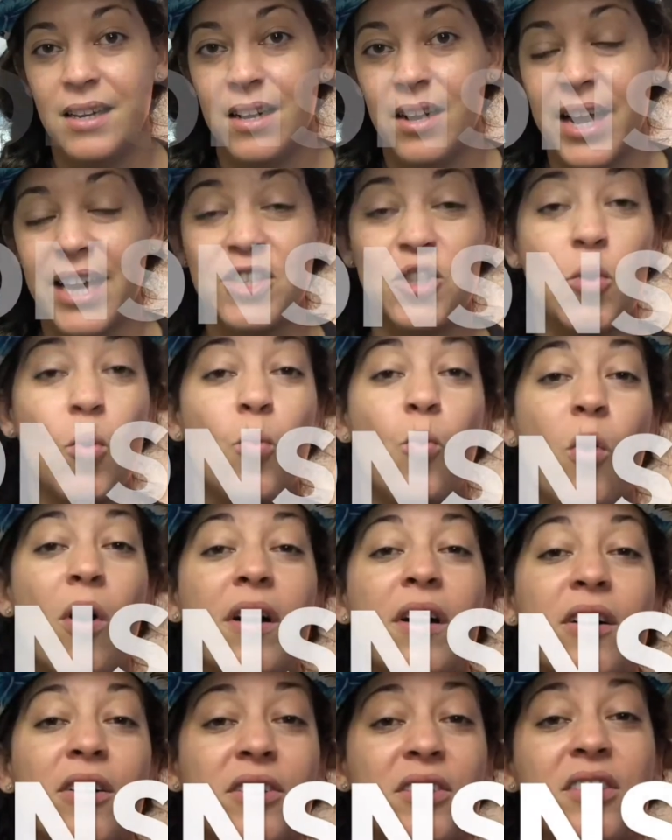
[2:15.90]
Okay, so
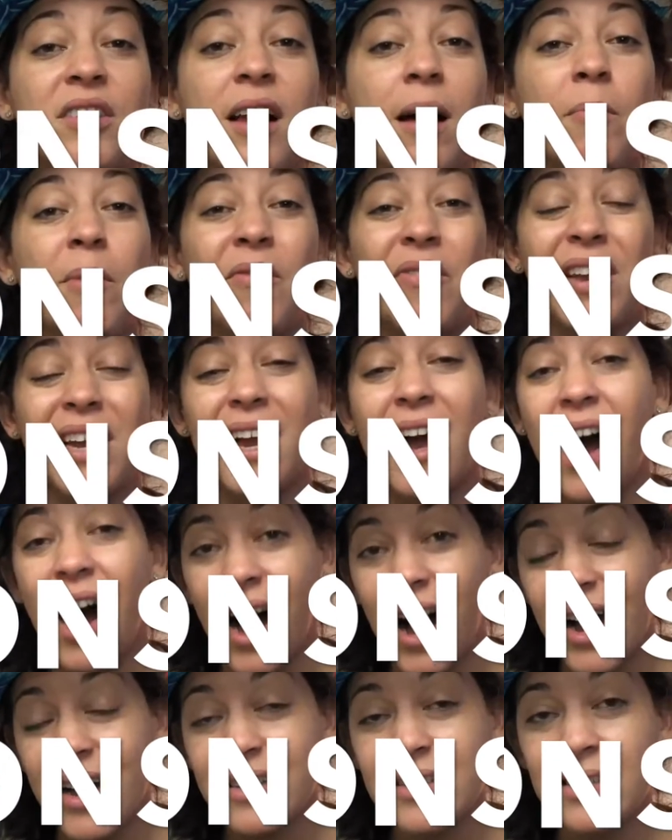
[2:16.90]
what are some of the
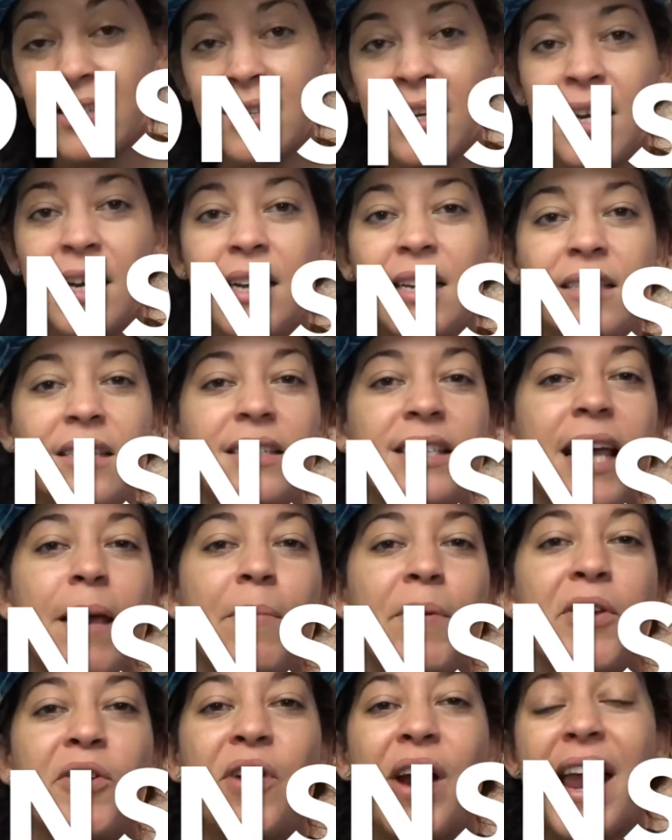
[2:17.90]
cons to
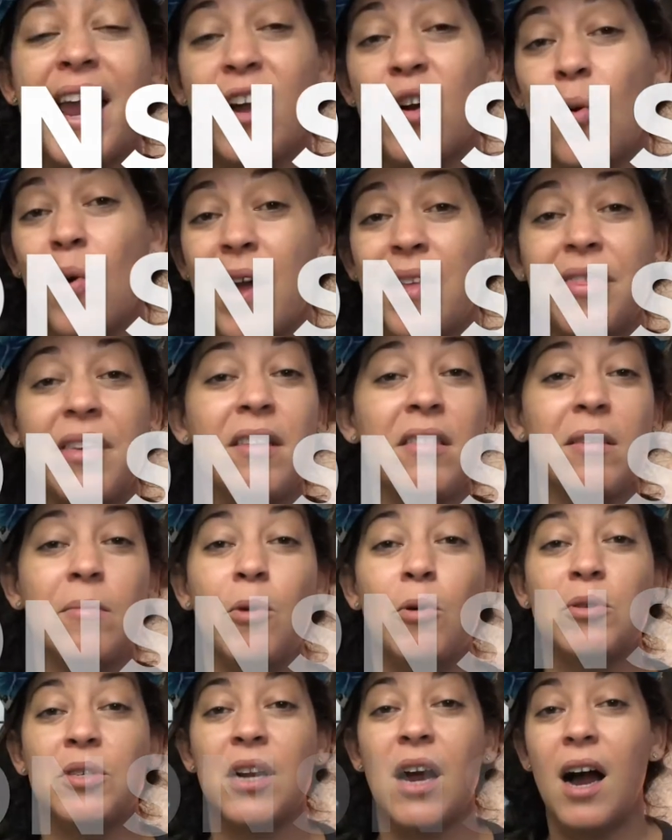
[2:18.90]
taping your ankle? Well, I think the
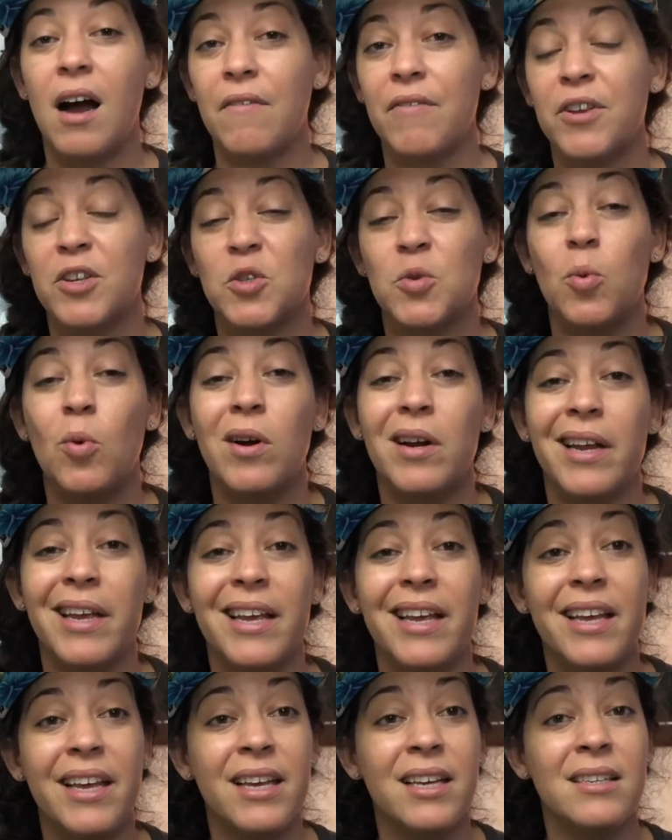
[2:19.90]
most obvious one
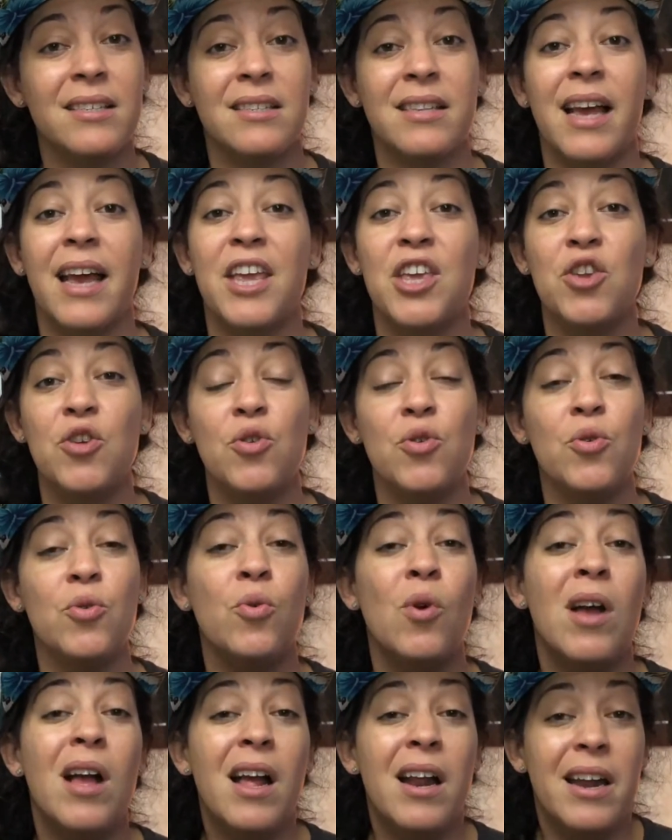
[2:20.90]
is that
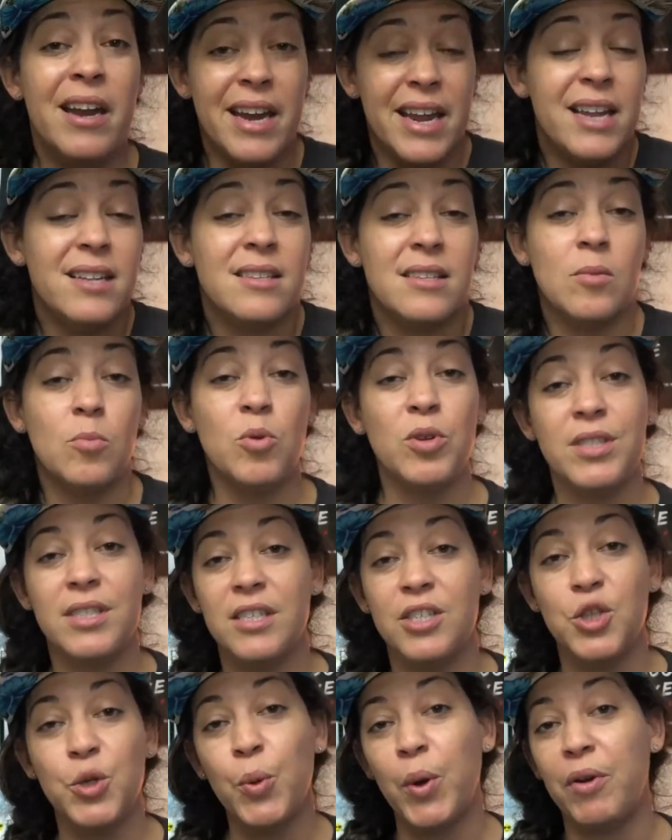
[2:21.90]
you need someone to
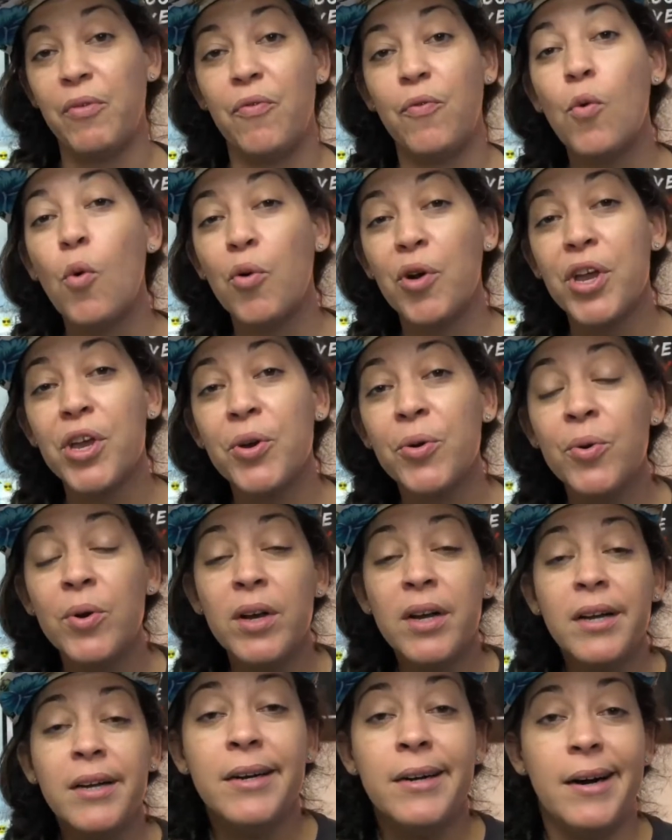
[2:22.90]
do it for you.
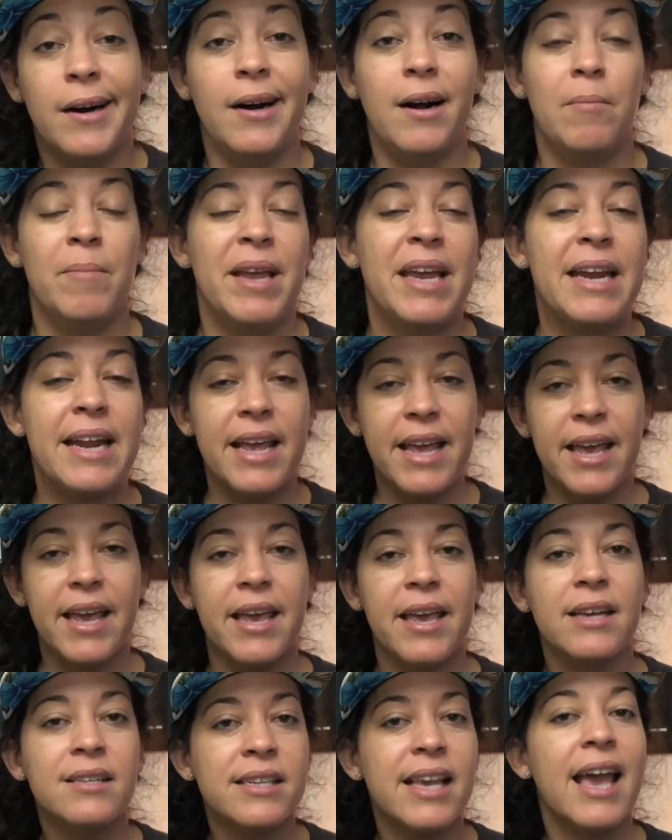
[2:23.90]
It
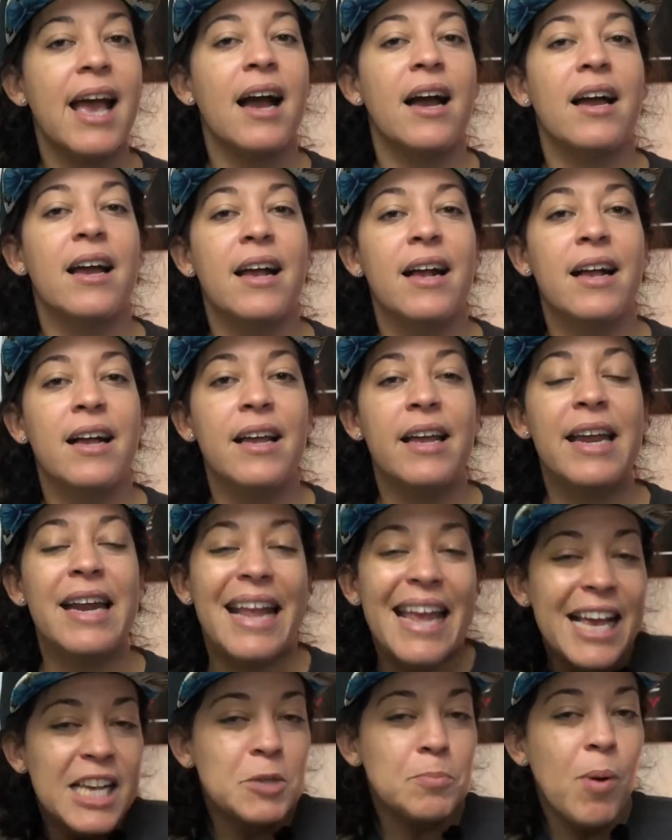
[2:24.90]

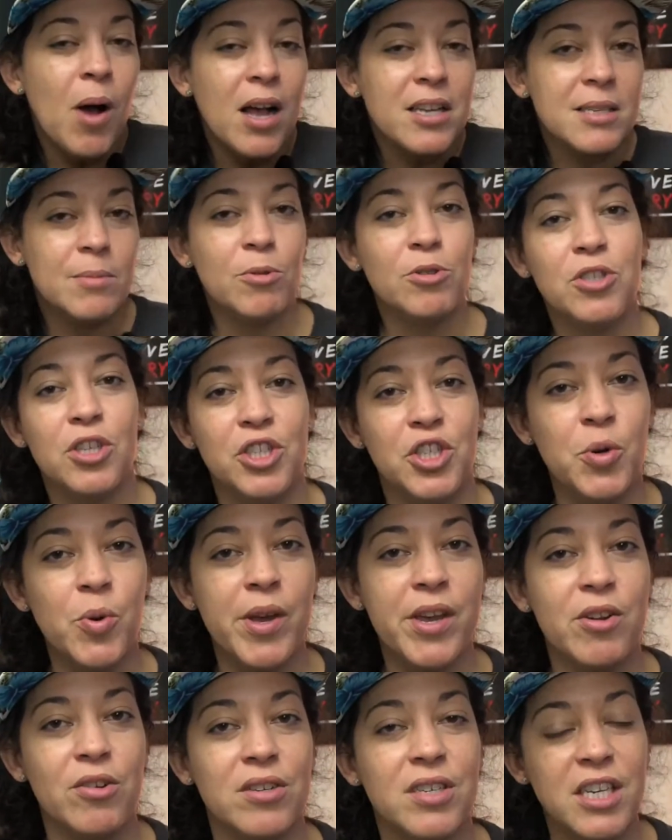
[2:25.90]
is possible to do
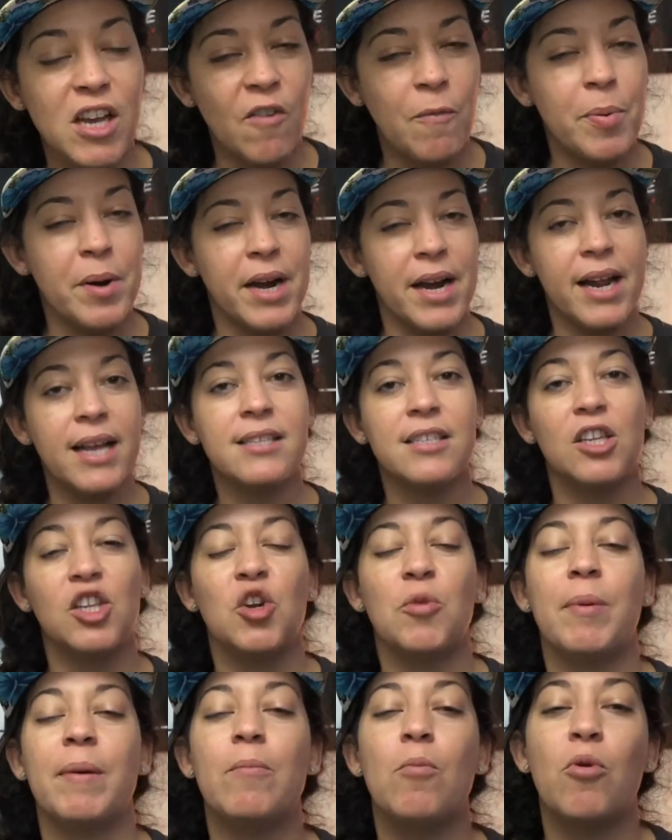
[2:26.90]
it yourself, but it is a
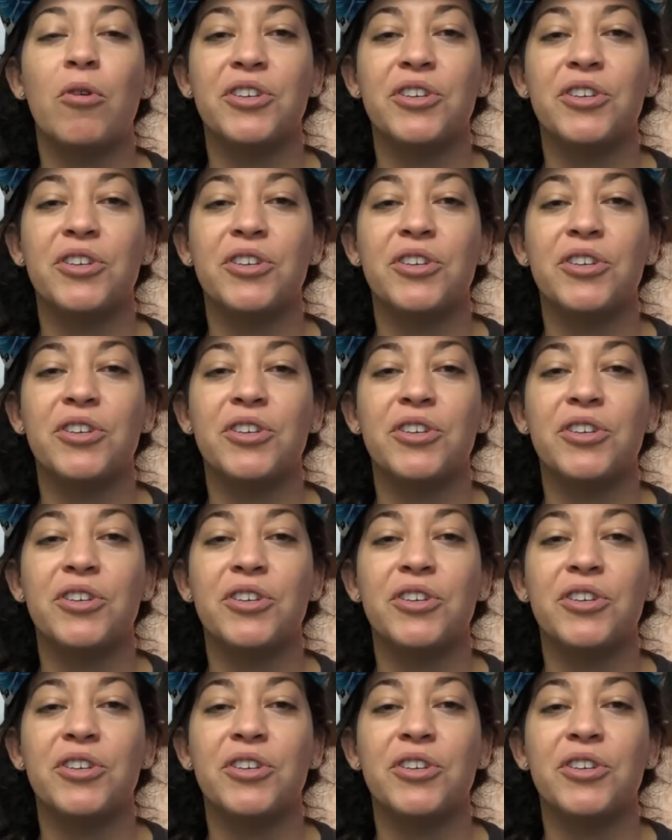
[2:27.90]
little bit more